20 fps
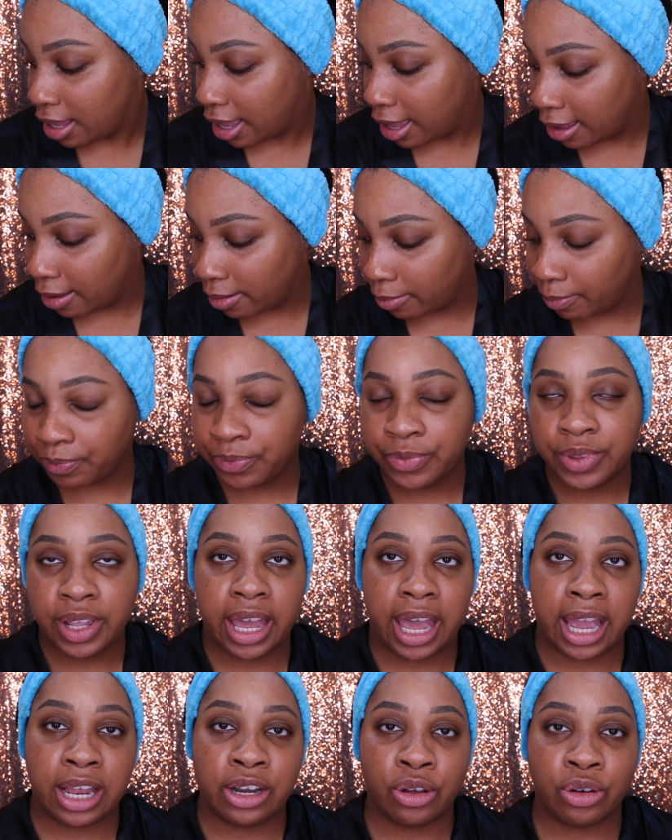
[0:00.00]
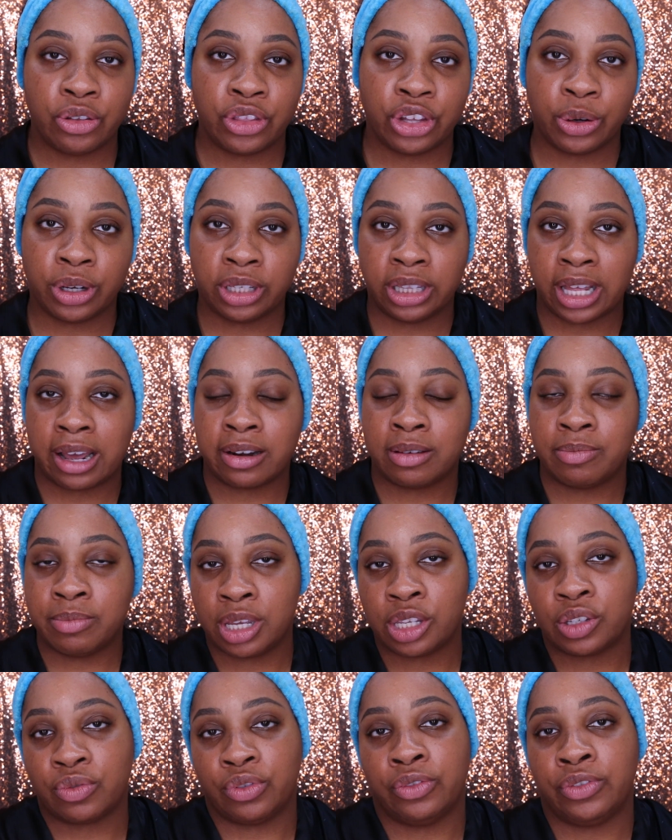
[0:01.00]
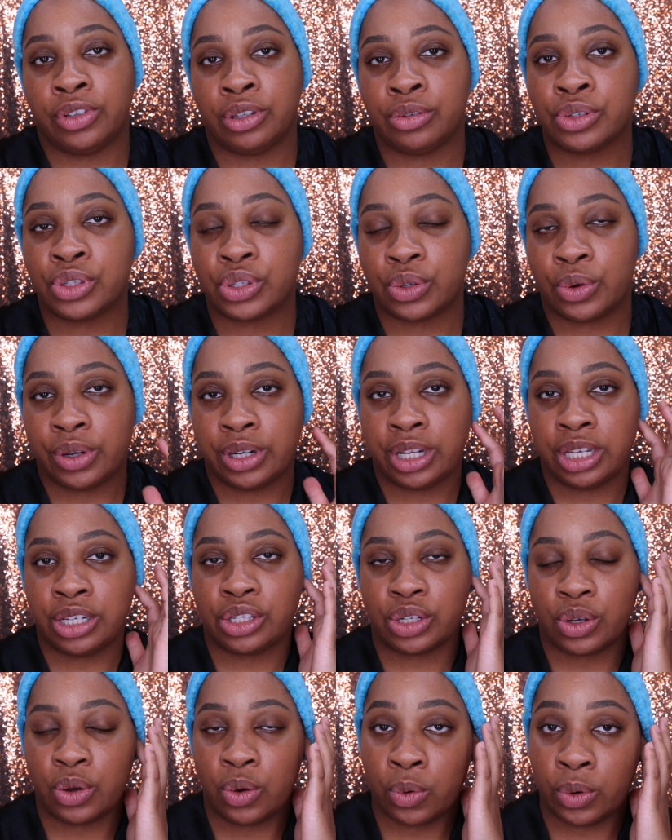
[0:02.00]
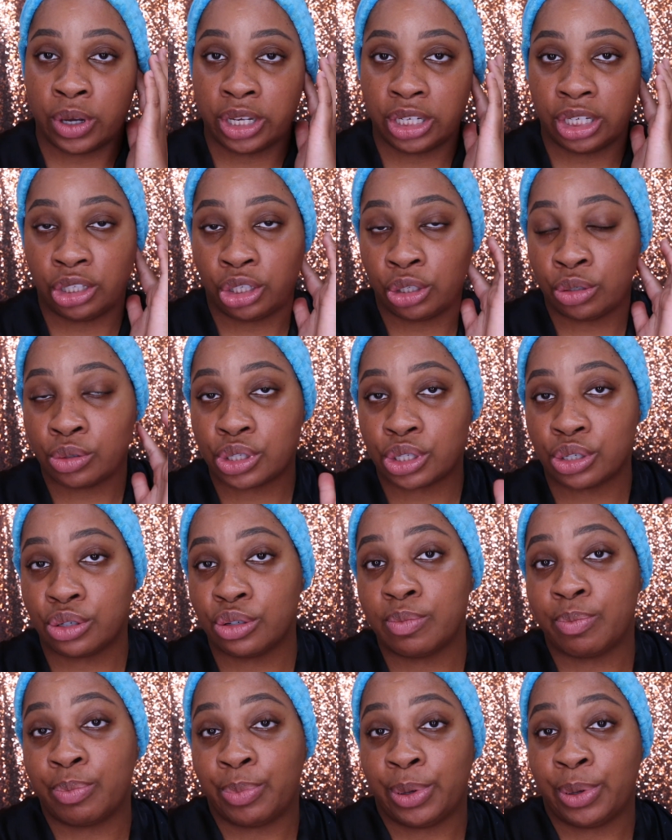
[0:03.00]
I know there are a lot of mixed reviews on it on YouTube,